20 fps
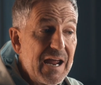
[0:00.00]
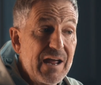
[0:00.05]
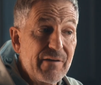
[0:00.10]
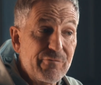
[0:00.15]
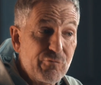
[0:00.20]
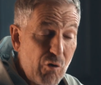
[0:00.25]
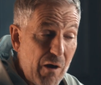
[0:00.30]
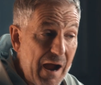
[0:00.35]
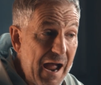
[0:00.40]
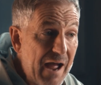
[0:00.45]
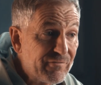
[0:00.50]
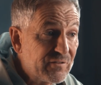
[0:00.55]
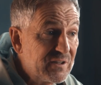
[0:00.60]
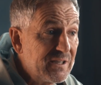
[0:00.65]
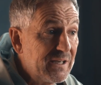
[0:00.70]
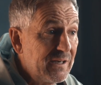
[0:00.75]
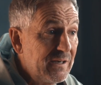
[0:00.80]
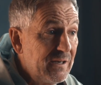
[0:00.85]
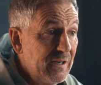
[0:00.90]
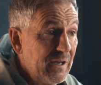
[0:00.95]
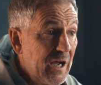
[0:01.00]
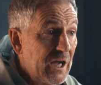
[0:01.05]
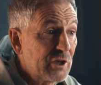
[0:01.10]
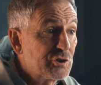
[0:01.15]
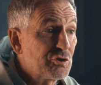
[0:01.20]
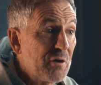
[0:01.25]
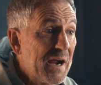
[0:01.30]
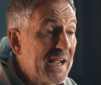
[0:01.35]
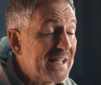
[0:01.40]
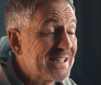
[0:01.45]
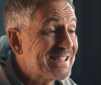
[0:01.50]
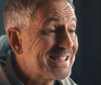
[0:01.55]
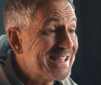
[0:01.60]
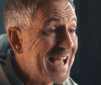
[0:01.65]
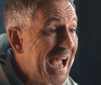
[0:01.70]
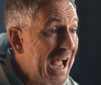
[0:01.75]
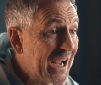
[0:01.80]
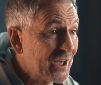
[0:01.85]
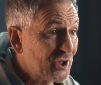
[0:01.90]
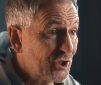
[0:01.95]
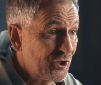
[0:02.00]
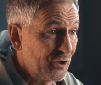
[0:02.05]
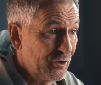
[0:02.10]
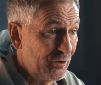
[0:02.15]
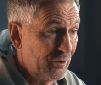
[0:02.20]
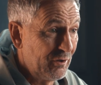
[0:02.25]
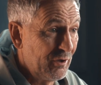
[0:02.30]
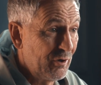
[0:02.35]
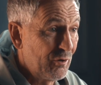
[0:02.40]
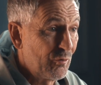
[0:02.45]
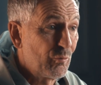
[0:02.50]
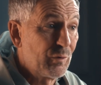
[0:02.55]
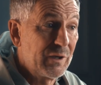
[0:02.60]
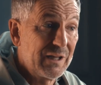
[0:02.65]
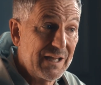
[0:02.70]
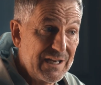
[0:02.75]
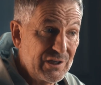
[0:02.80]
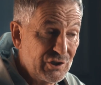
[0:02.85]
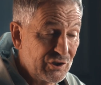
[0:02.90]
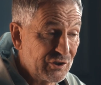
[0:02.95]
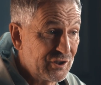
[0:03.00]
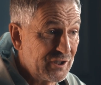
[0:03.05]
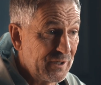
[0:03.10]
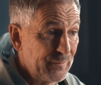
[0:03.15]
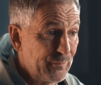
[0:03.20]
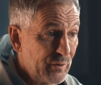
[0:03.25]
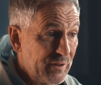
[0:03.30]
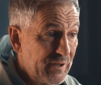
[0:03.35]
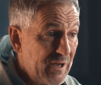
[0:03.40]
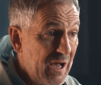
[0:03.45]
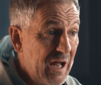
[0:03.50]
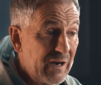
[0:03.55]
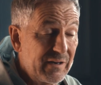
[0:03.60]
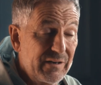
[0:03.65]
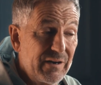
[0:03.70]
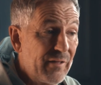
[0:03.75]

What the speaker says: they have crafted a transactional relationship with God?